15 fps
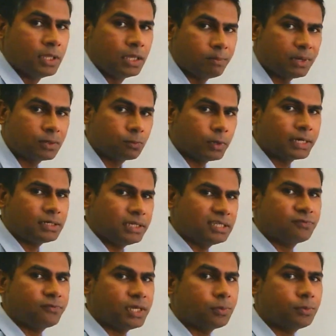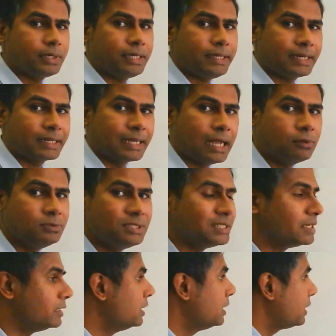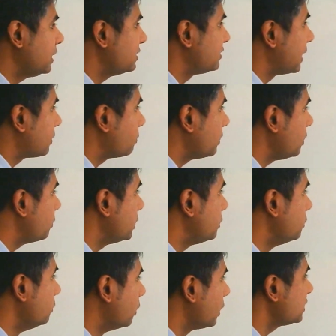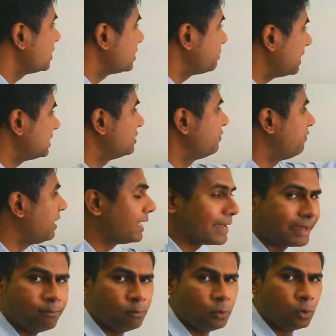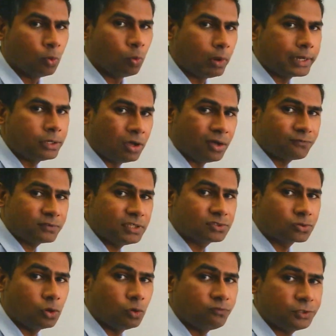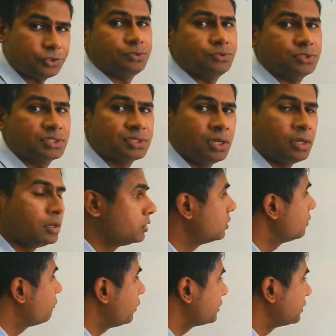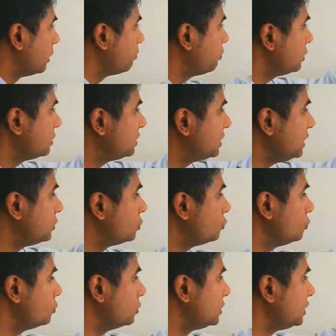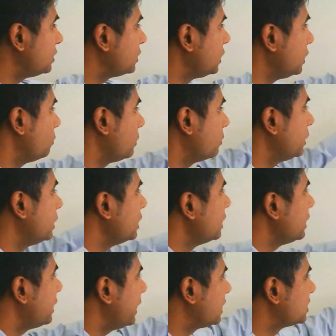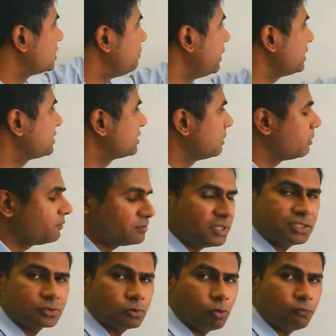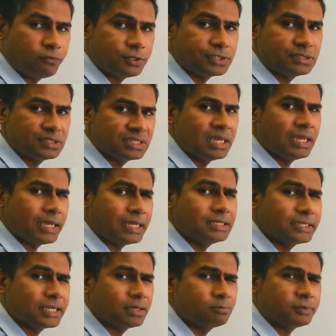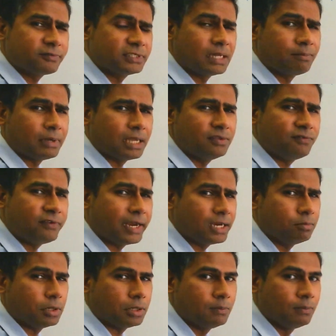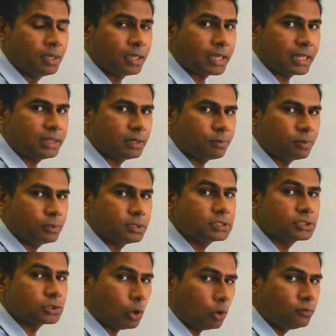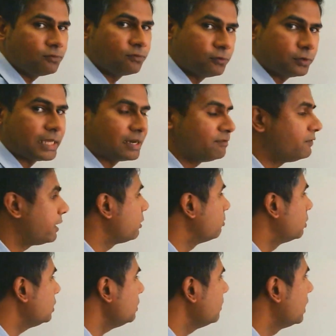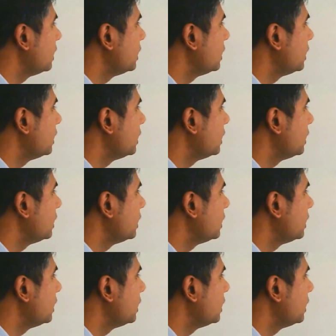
but what is frequently encountered is that we would not specify one of these coefficients. For example, d2 or d3, we would express some of these coefficients in terms of some other variable, and then we would solve for that variable